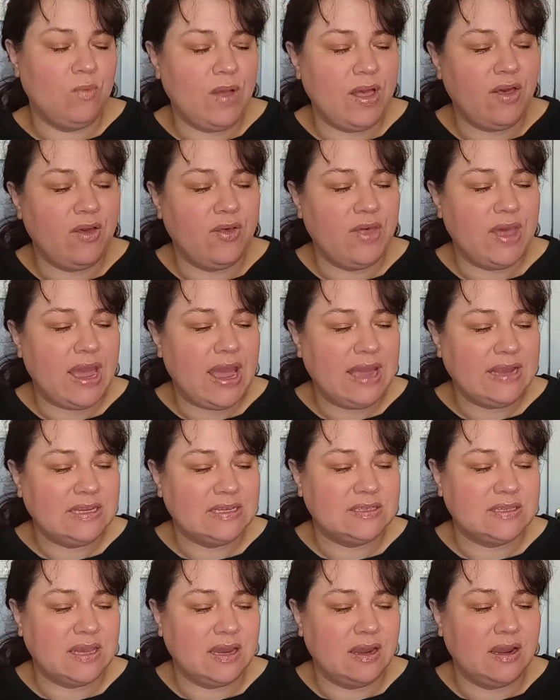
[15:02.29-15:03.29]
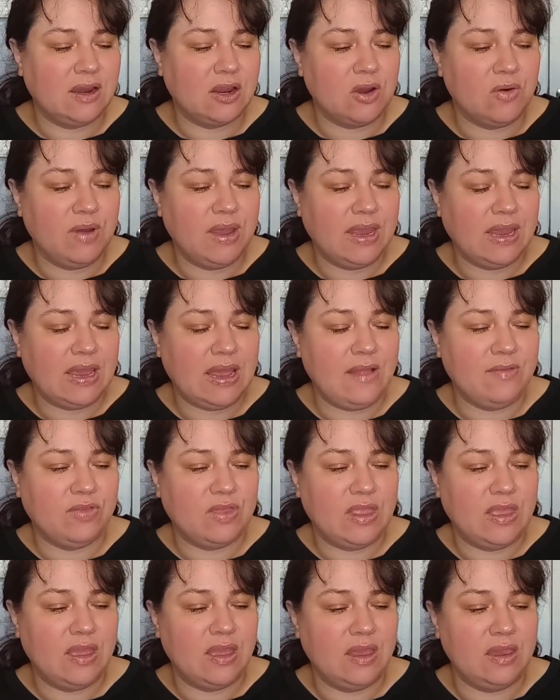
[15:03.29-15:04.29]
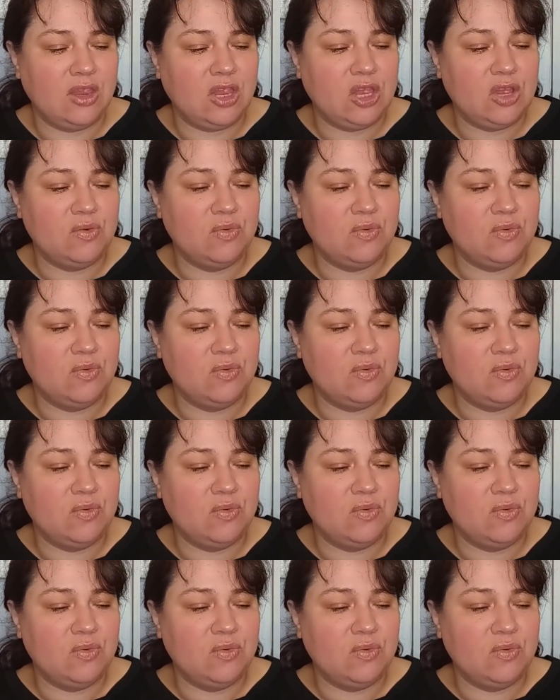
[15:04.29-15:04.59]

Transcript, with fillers: Well, I decided to go and get the